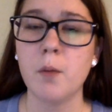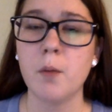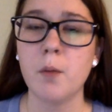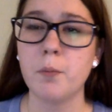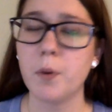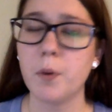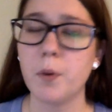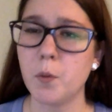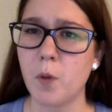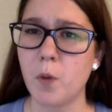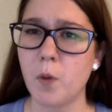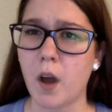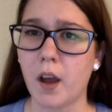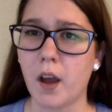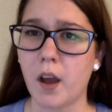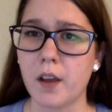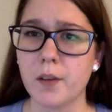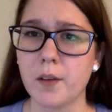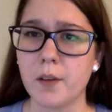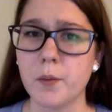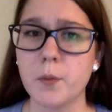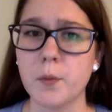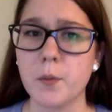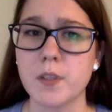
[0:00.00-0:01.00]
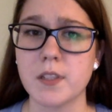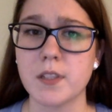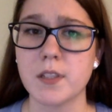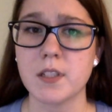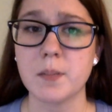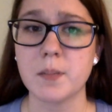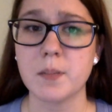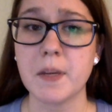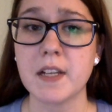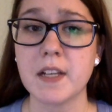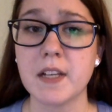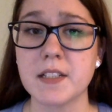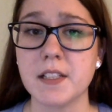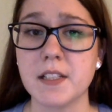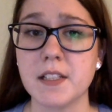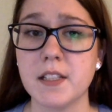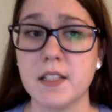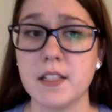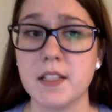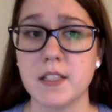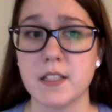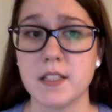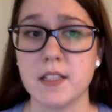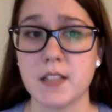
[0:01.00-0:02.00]
But why? Was this because of the
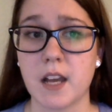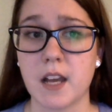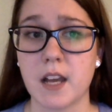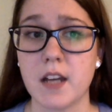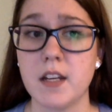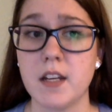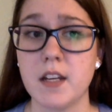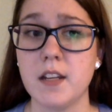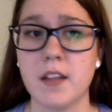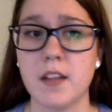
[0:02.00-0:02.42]
society